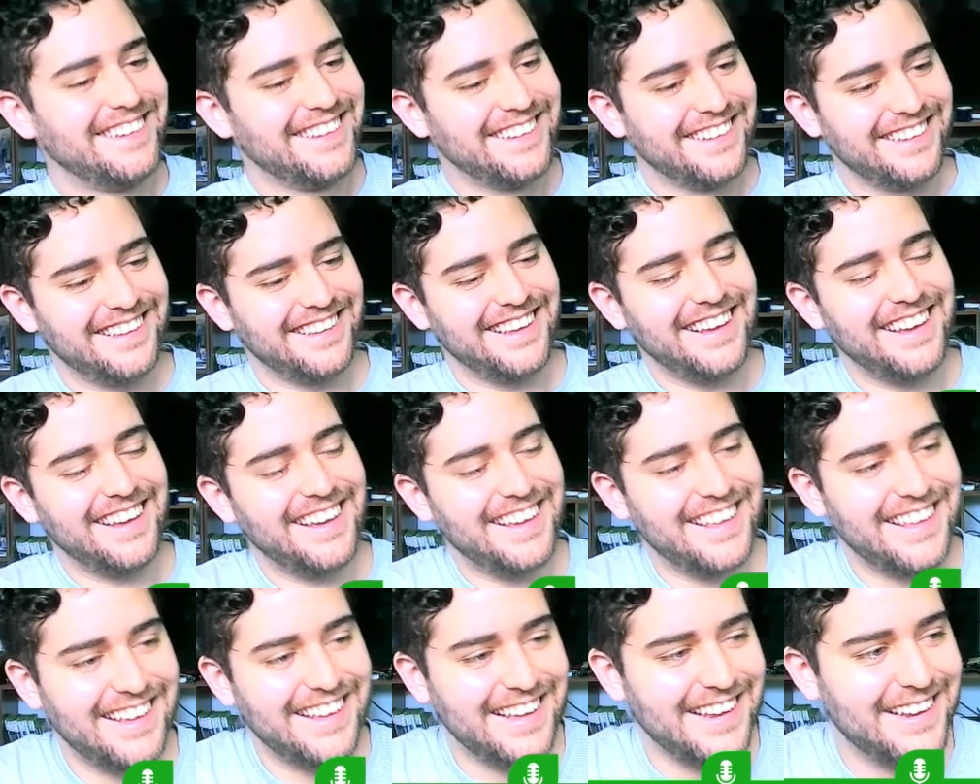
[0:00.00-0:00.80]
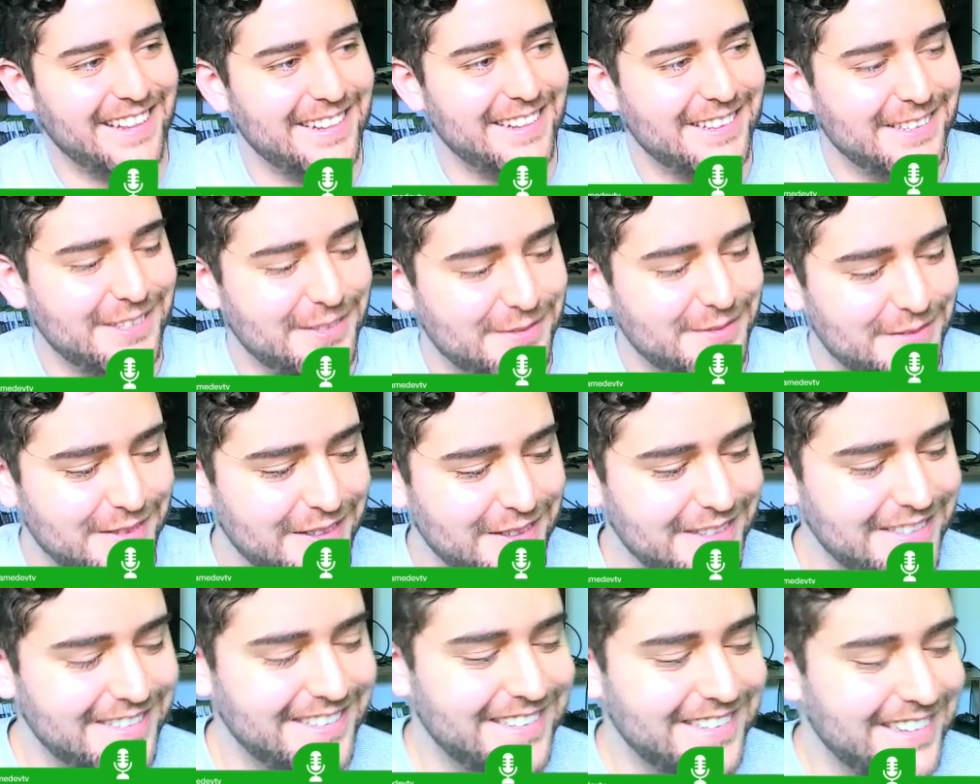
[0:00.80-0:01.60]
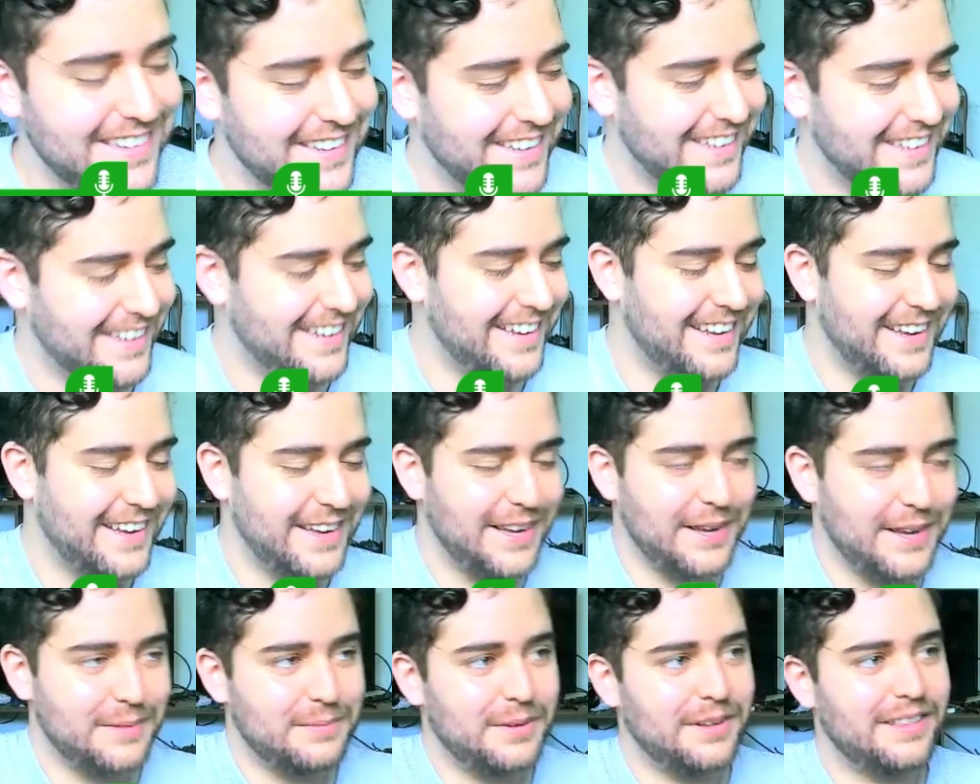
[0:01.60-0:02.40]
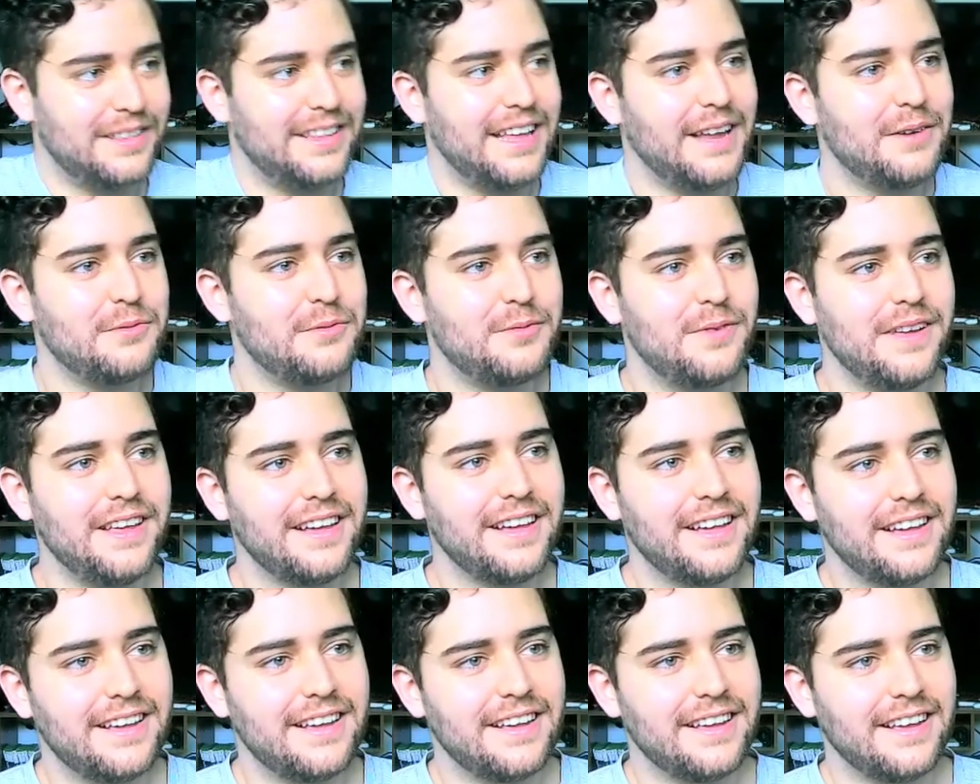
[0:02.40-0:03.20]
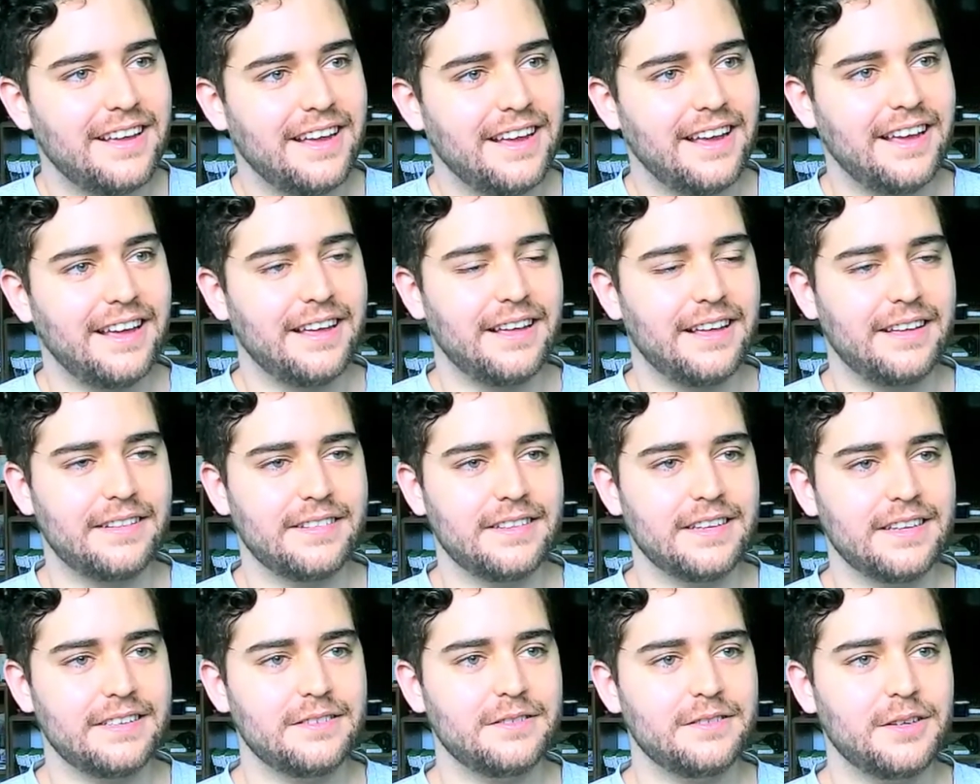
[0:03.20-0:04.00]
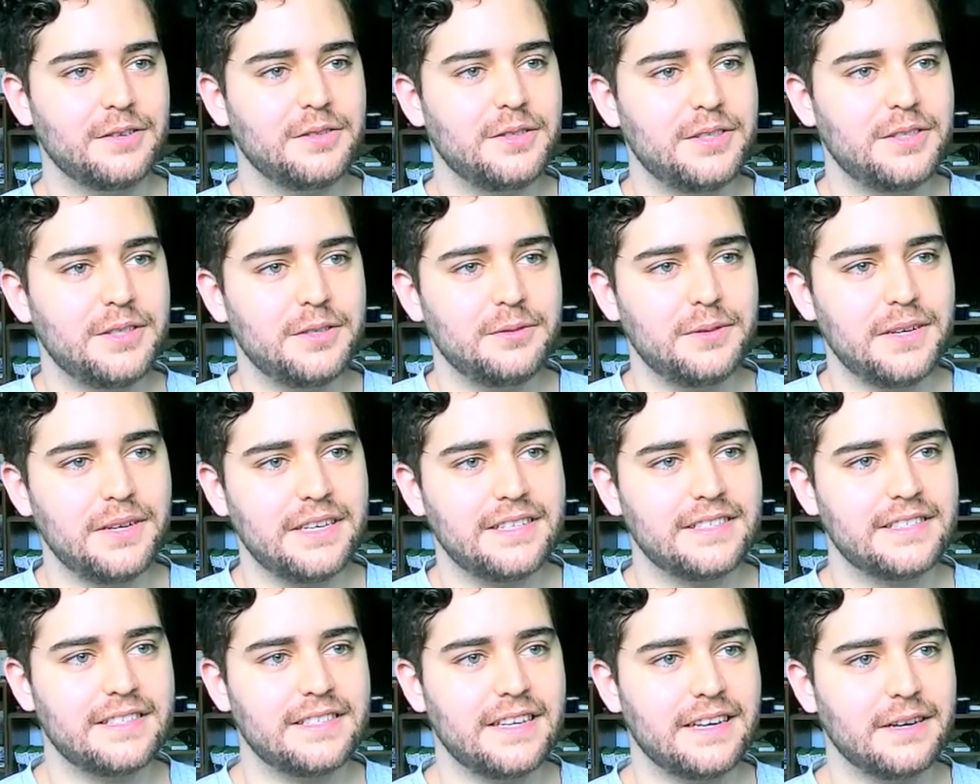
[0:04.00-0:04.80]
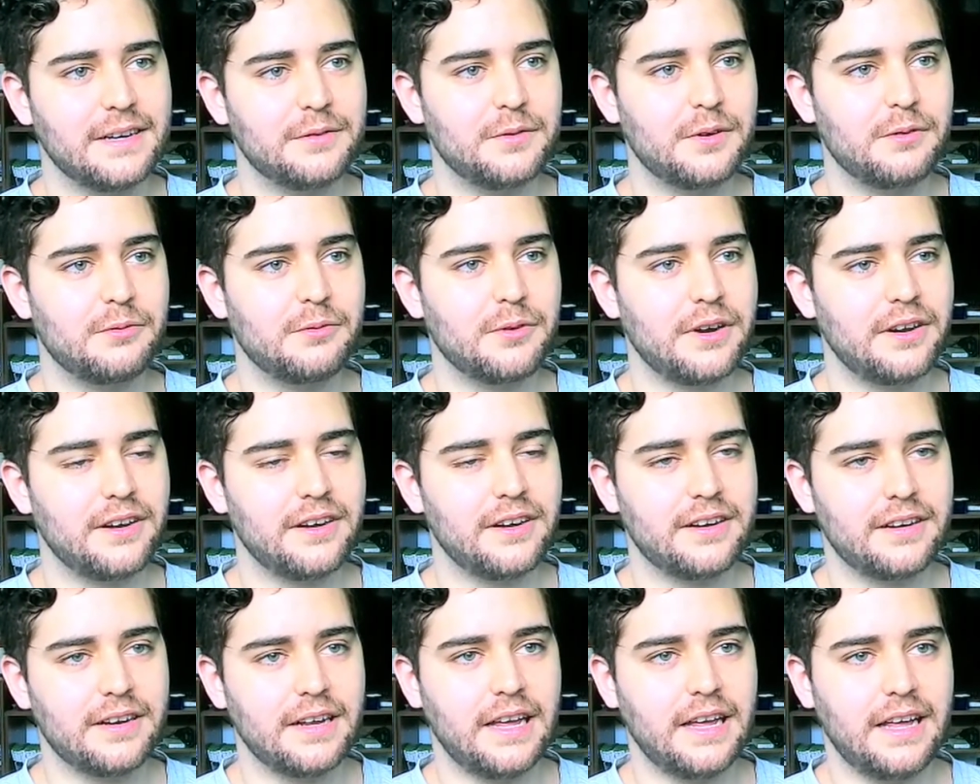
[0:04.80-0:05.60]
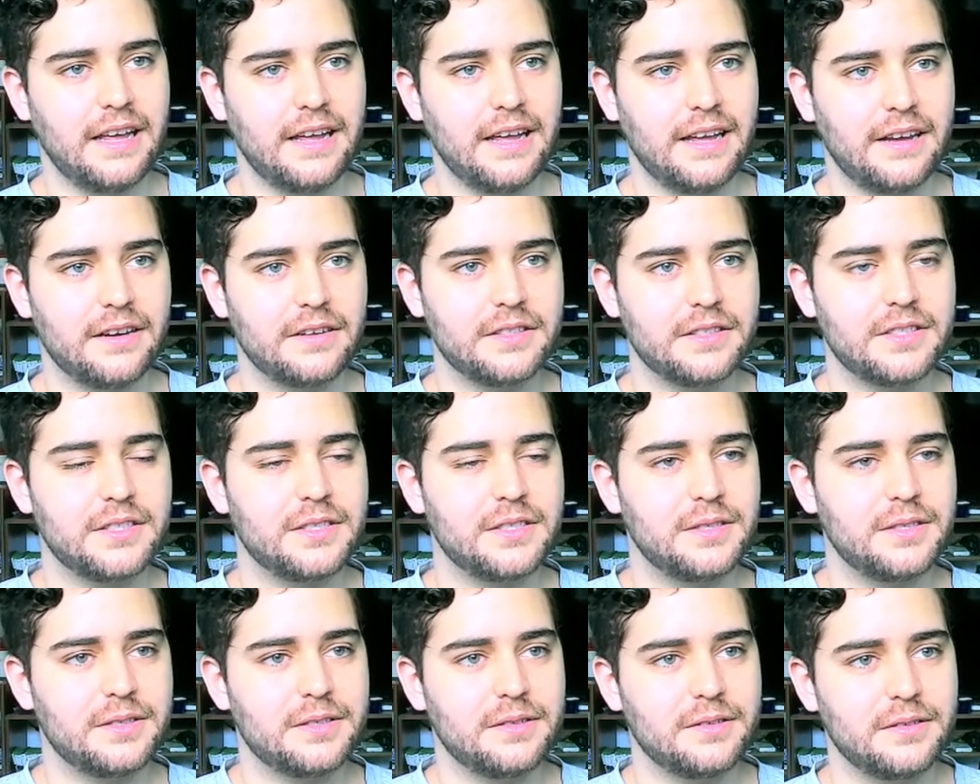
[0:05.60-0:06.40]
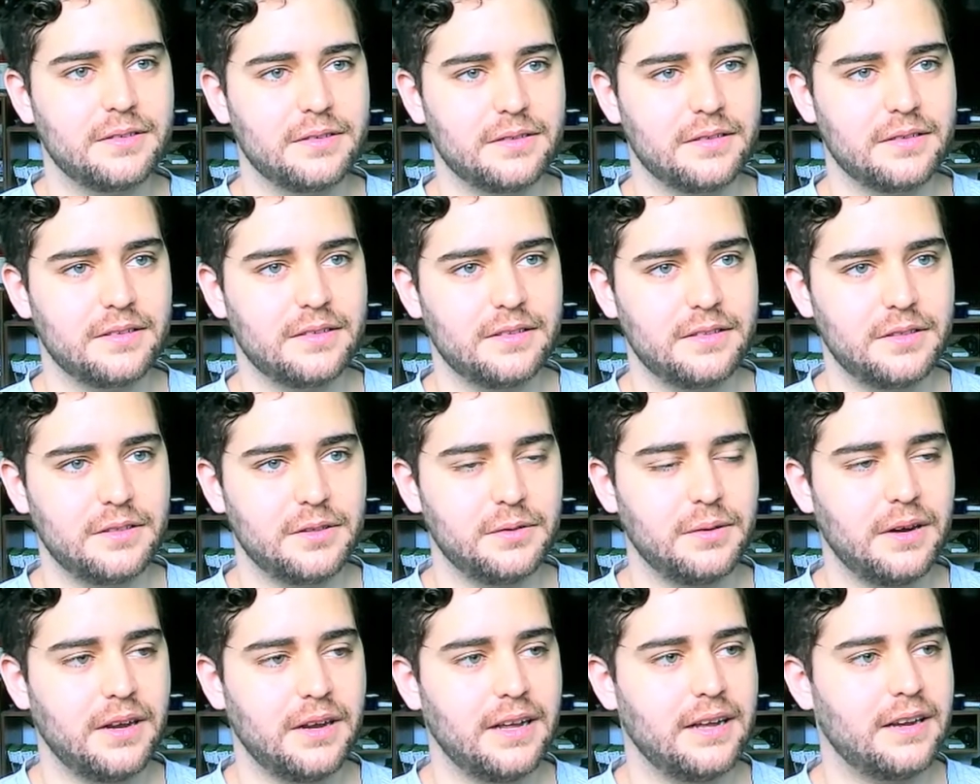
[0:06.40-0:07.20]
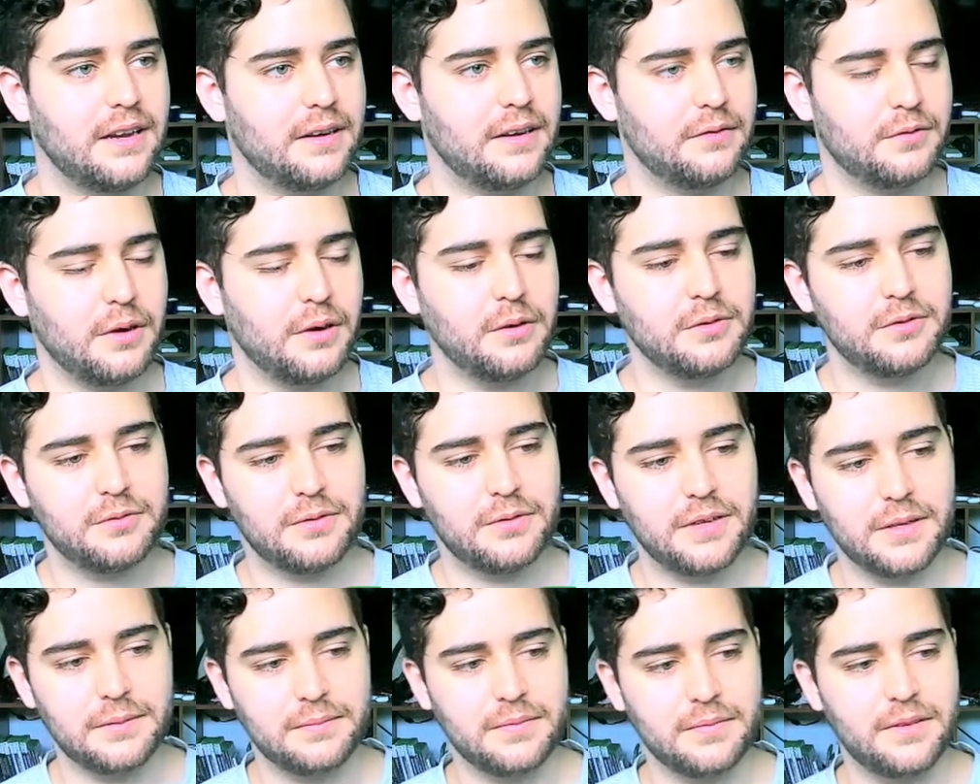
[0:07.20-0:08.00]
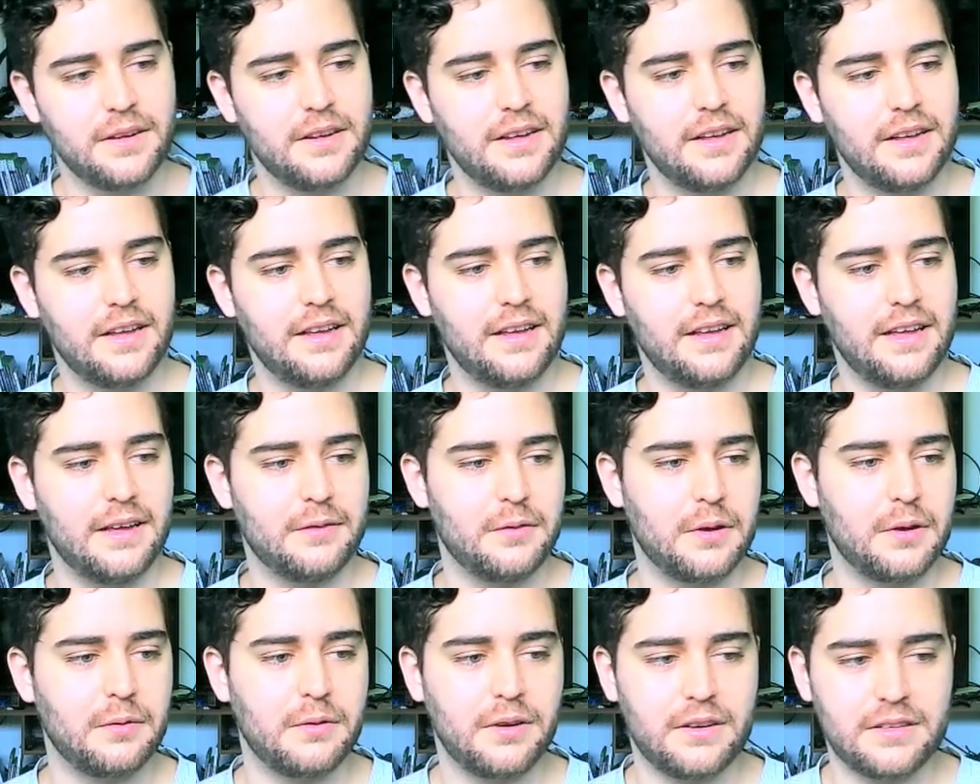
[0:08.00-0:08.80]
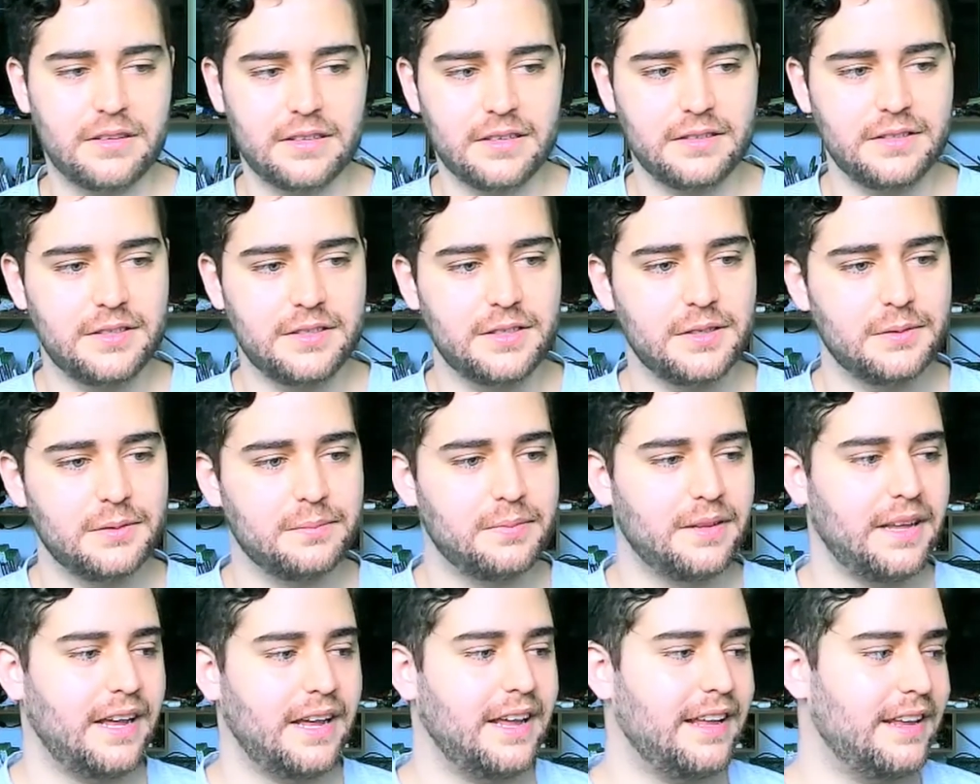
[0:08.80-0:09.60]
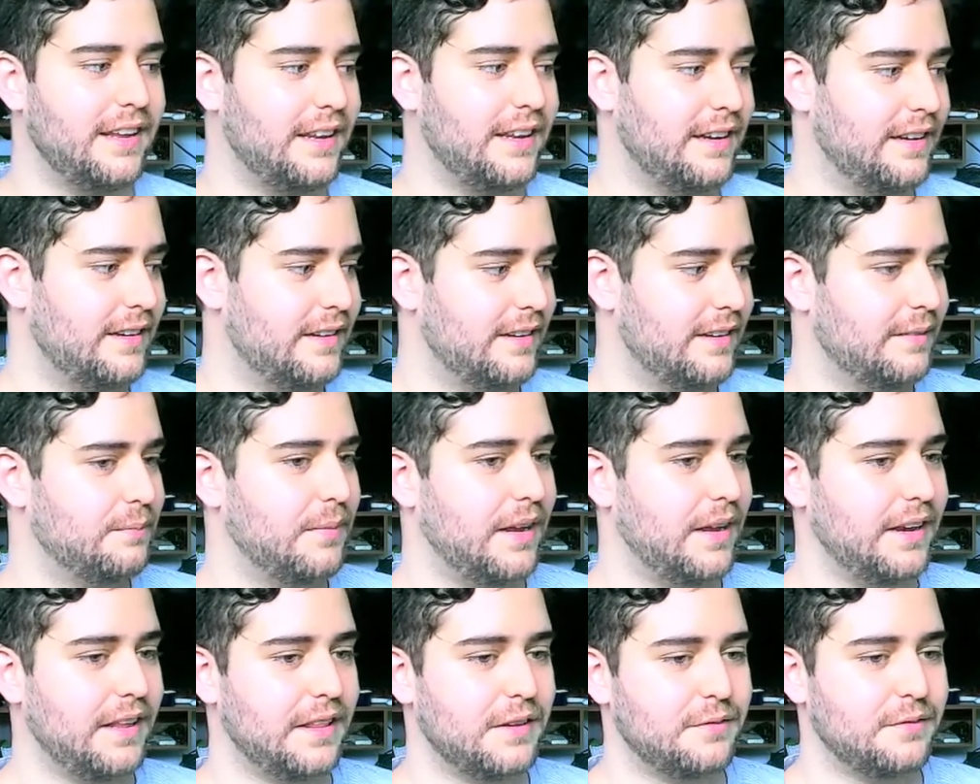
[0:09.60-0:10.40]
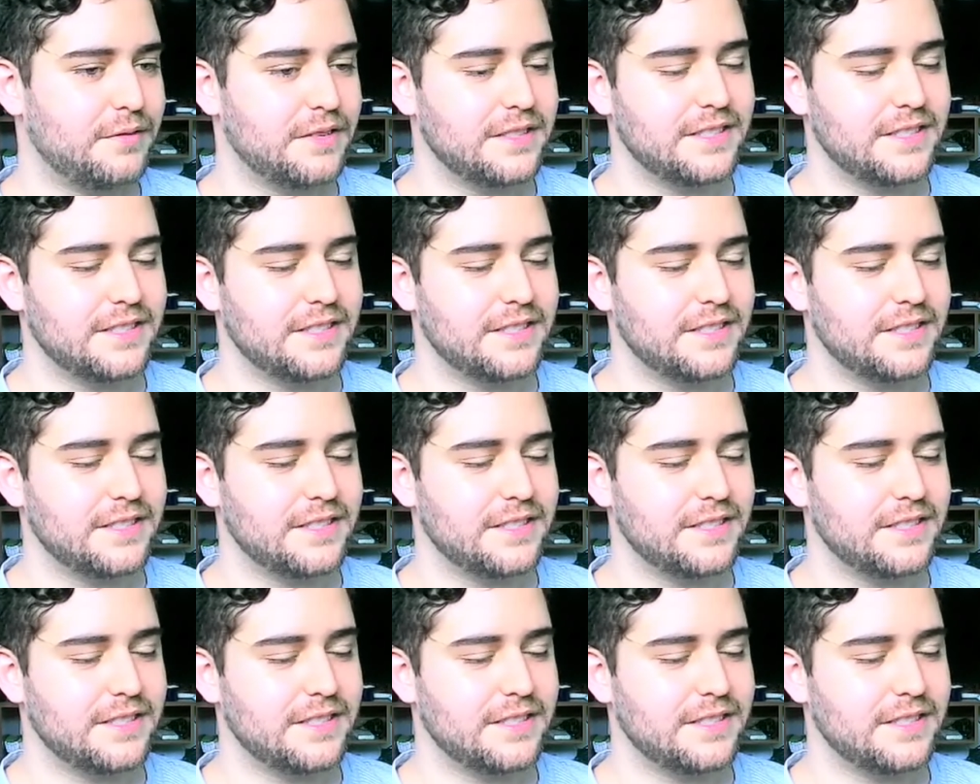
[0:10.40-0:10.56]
yeah, I had a lot of fun. But that week, those 2 weeks, we were going to do a road trip, and we were going to play in many different